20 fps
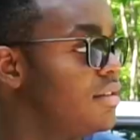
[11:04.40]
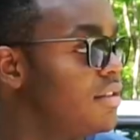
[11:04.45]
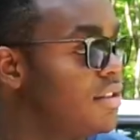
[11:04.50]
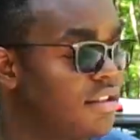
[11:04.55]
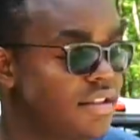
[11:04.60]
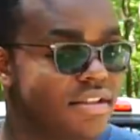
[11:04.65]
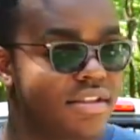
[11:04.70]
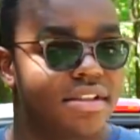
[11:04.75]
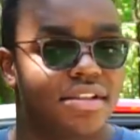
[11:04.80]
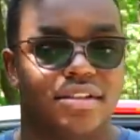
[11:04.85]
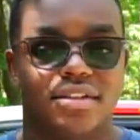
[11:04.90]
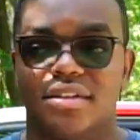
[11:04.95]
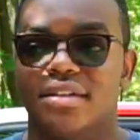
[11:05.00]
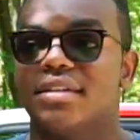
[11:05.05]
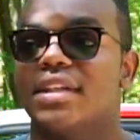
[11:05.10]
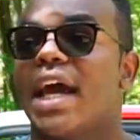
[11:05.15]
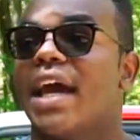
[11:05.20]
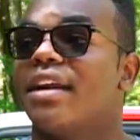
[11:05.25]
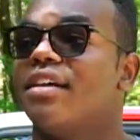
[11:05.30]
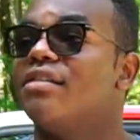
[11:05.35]
just,
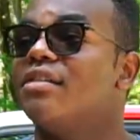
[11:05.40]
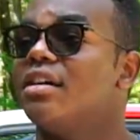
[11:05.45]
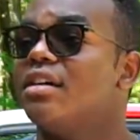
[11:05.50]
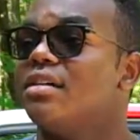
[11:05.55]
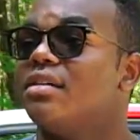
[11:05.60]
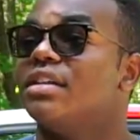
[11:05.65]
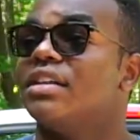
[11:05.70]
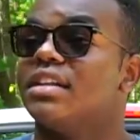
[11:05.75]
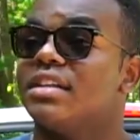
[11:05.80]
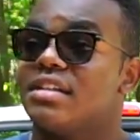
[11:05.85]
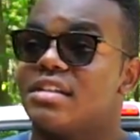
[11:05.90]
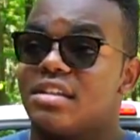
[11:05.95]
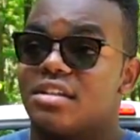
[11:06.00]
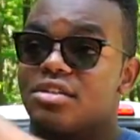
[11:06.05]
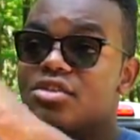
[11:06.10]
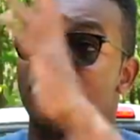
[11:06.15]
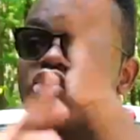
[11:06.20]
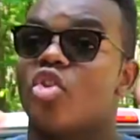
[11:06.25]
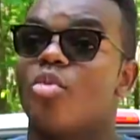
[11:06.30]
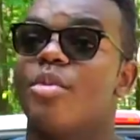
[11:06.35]
I don't know,
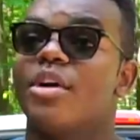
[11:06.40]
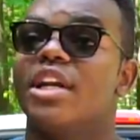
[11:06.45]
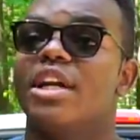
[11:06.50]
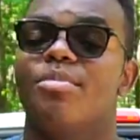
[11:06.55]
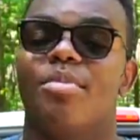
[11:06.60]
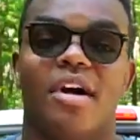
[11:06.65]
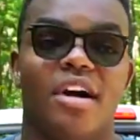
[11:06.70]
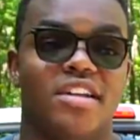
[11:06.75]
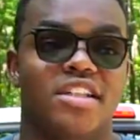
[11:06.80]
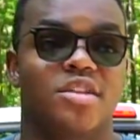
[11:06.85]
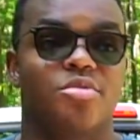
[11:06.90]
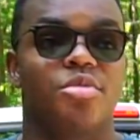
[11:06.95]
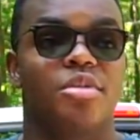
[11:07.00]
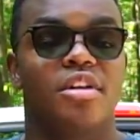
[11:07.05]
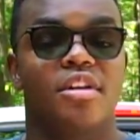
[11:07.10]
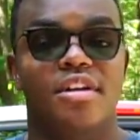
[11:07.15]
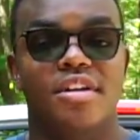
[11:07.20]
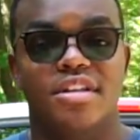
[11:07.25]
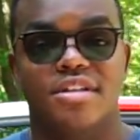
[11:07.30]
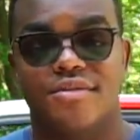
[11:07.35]
there's so many
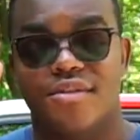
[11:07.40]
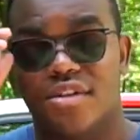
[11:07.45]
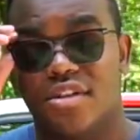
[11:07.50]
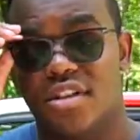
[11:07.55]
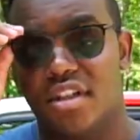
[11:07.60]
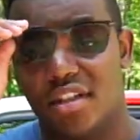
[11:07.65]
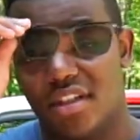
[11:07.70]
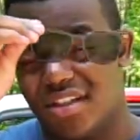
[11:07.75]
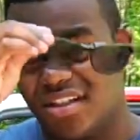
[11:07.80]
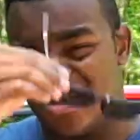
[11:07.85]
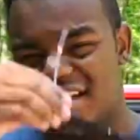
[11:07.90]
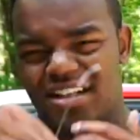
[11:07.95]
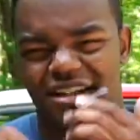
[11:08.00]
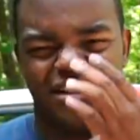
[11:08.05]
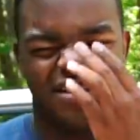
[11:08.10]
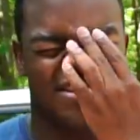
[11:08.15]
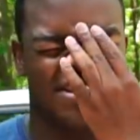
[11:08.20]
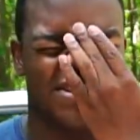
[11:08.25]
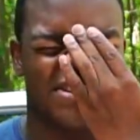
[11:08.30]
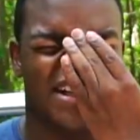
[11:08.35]
possibilities for such like
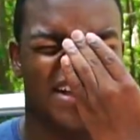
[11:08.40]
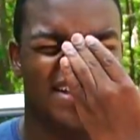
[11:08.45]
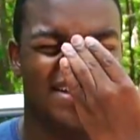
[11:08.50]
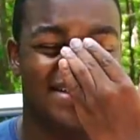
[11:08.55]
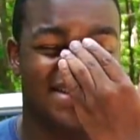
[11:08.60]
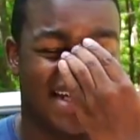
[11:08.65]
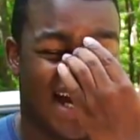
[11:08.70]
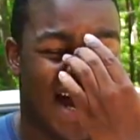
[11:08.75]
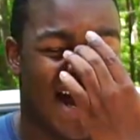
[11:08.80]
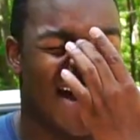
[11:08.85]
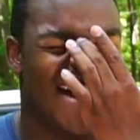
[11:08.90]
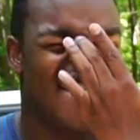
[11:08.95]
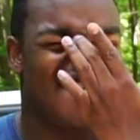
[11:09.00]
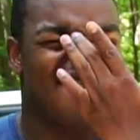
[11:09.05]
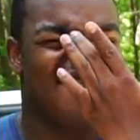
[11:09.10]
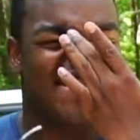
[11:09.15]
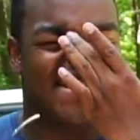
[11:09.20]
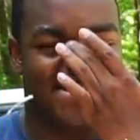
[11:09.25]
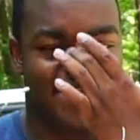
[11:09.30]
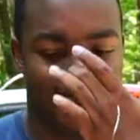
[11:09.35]
a fun
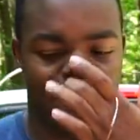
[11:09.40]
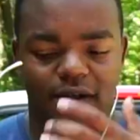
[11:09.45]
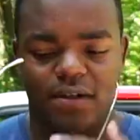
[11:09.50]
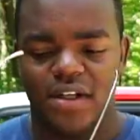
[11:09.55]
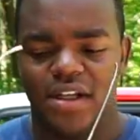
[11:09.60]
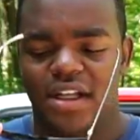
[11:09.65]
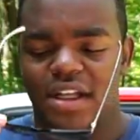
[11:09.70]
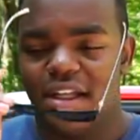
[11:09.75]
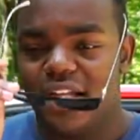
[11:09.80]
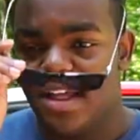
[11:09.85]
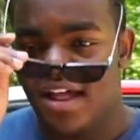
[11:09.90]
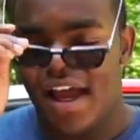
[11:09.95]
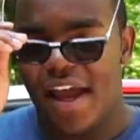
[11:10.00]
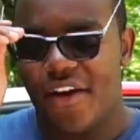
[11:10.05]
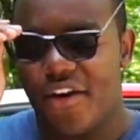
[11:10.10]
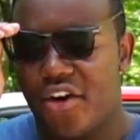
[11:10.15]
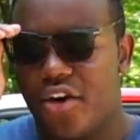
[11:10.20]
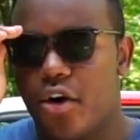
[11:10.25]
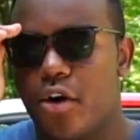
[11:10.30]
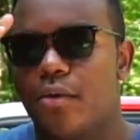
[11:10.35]
time. So I
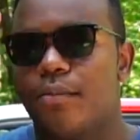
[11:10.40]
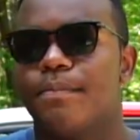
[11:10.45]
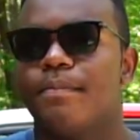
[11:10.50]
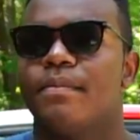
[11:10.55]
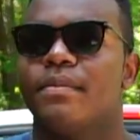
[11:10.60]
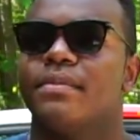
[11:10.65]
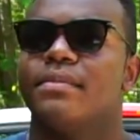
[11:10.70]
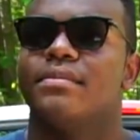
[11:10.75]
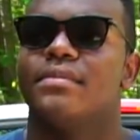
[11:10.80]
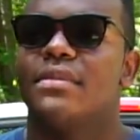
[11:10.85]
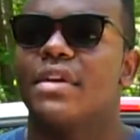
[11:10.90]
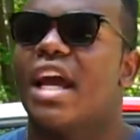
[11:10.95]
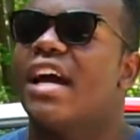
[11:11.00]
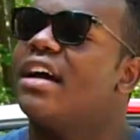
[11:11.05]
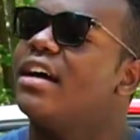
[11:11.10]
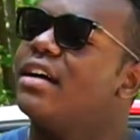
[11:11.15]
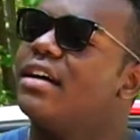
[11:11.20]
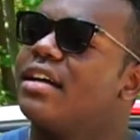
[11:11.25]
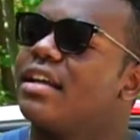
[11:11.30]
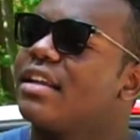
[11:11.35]
don't know,
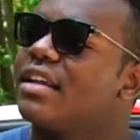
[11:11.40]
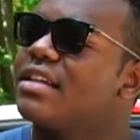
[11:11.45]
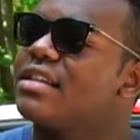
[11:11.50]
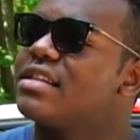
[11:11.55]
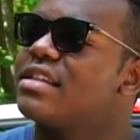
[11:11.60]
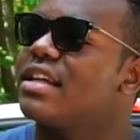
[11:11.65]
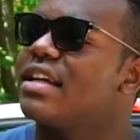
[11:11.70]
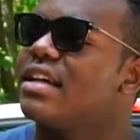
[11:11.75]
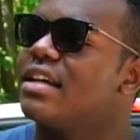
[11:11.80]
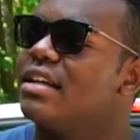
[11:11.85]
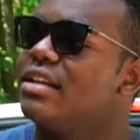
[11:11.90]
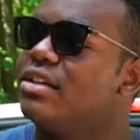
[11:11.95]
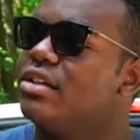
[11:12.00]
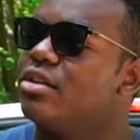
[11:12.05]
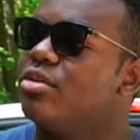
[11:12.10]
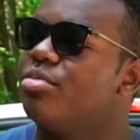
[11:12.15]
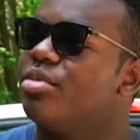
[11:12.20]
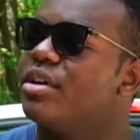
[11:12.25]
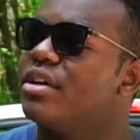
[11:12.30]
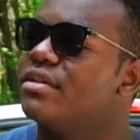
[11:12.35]
that's like a
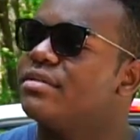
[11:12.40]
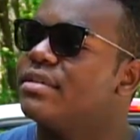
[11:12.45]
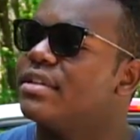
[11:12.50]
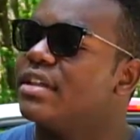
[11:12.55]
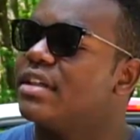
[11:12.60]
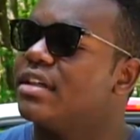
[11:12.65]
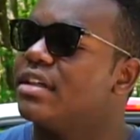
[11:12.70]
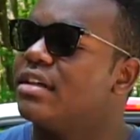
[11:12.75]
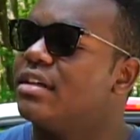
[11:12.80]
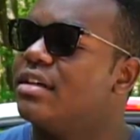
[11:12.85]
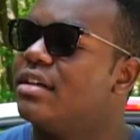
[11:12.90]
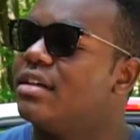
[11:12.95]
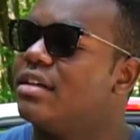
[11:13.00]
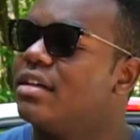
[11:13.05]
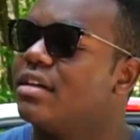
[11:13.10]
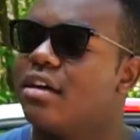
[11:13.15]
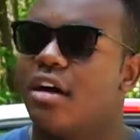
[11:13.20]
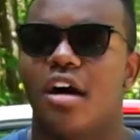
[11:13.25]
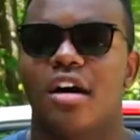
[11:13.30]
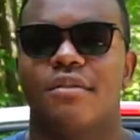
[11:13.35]
little bit of a
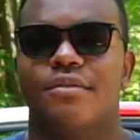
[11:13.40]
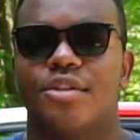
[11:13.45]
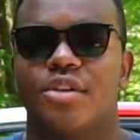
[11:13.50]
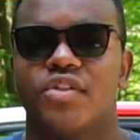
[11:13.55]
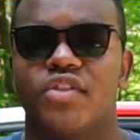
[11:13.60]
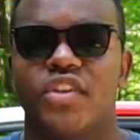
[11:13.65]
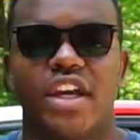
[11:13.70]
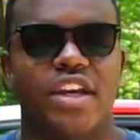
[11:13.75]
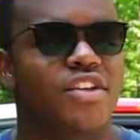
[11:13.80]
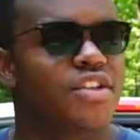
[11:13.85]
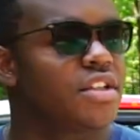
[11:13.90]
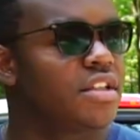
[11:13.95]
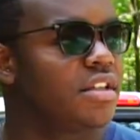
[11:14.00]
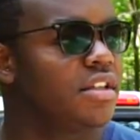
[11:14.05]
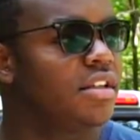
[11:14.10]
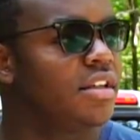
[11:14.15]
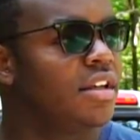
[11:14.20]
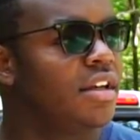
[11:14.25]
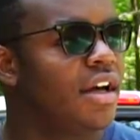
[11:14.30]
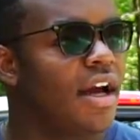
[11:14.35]

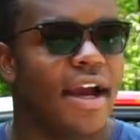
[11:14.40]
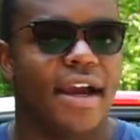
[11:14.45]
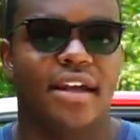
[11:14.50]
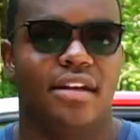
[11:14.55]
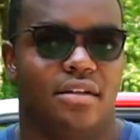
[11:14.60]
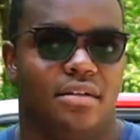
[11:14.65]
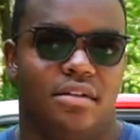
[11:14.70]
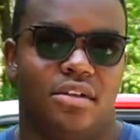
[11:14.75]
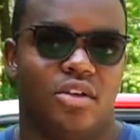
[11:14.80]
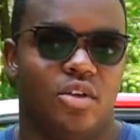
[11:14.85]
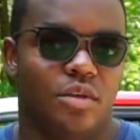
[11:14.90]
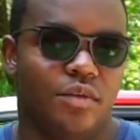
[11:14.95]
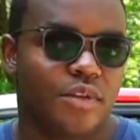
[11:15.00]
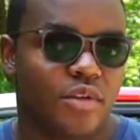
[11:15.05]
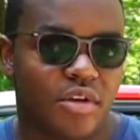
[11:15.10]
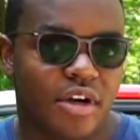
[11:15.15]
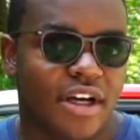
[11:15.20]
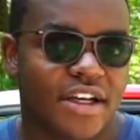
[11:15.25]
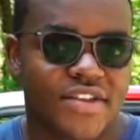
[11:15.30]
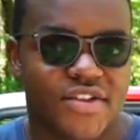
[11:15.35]
conversation. I don't know if
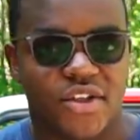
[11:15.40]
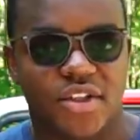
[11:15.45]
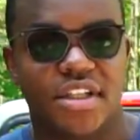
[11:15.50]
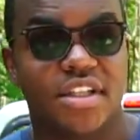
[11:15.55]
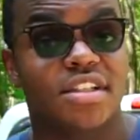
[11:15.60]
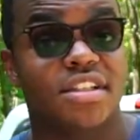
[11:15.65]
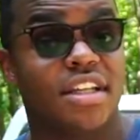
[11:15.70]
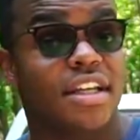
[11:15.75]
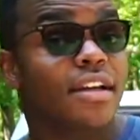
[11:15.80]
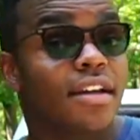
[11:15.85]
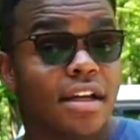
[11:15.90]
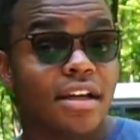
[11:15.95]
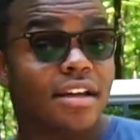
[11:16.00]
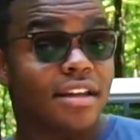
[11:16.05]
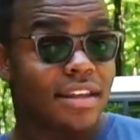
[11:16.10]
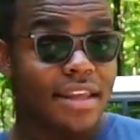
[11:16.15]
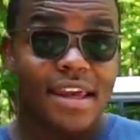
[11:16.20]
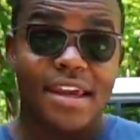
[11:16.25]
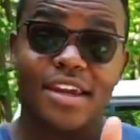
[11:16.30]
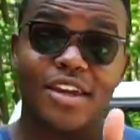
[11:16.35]
you guys are listening.
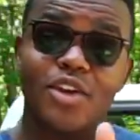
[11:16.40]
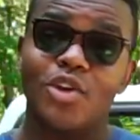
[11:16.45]
Thank